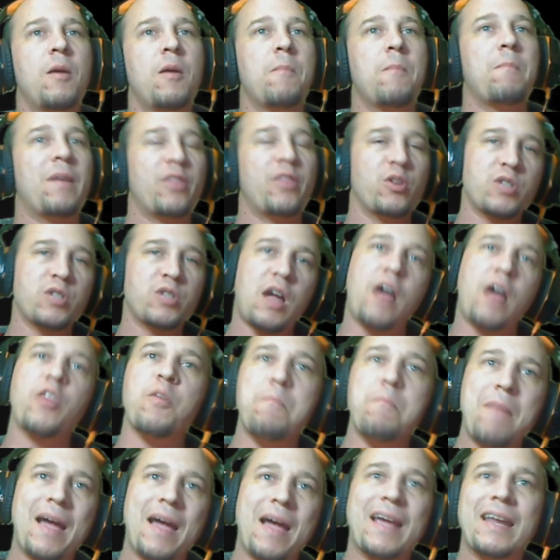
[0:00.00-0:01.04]
but there's other
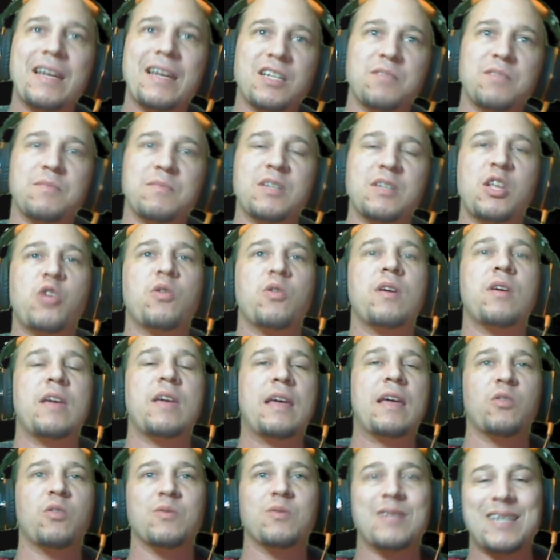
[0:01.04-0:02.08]
mechanisms that you can
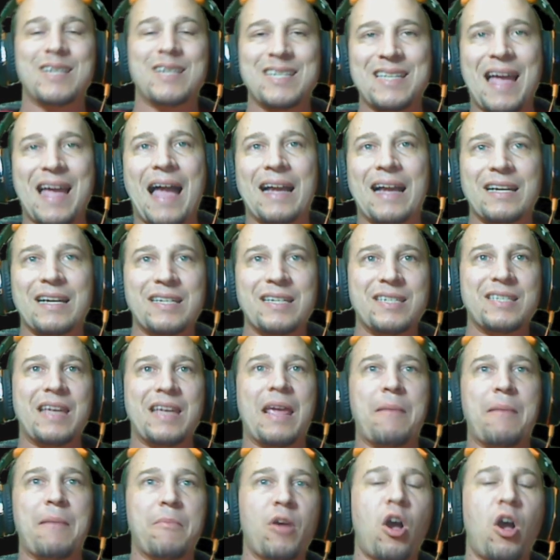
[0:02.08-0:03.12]
get those exact
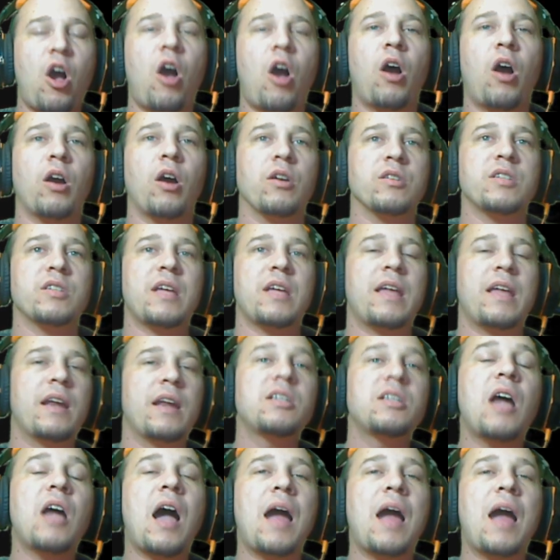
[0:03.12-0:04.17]
same cards in a
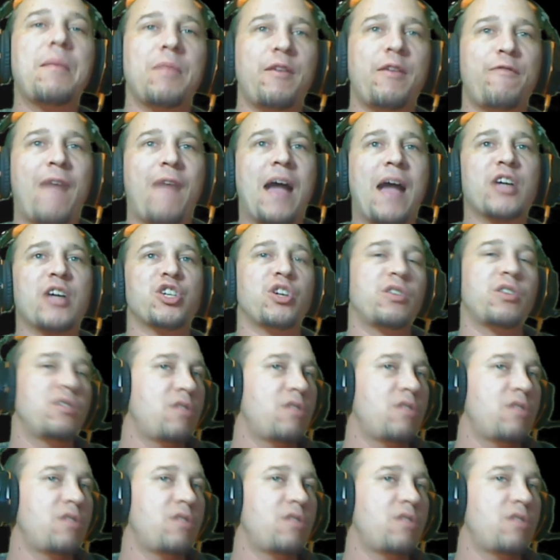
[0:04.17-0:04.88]
timely fashion,